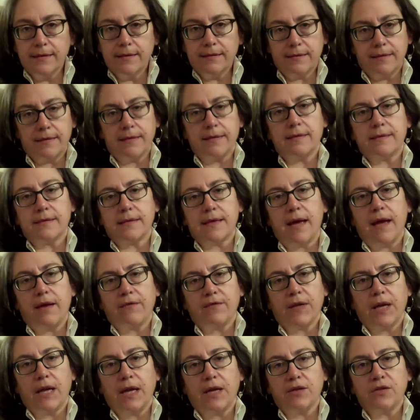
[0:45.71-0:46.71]
to his
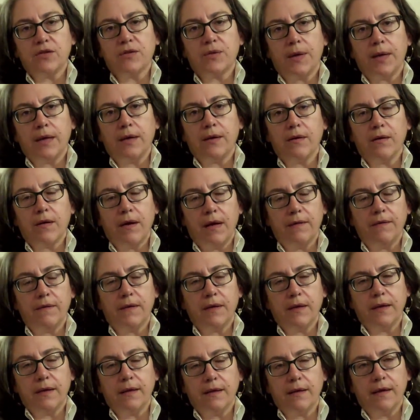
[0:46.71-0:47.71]
Afghan trainer and
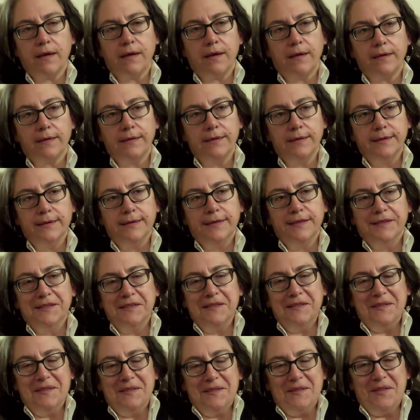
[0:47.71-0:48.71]

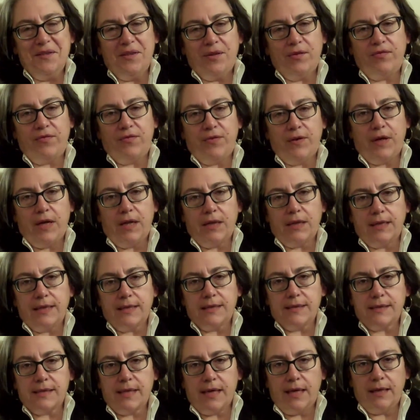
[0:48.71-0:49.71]
the
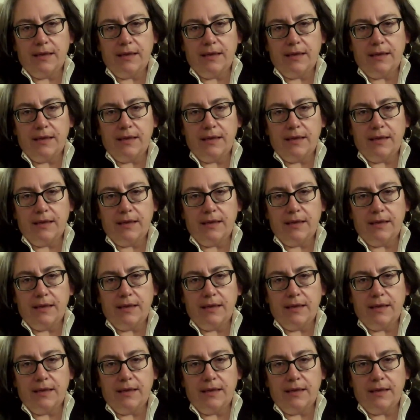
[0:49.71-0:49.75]
follies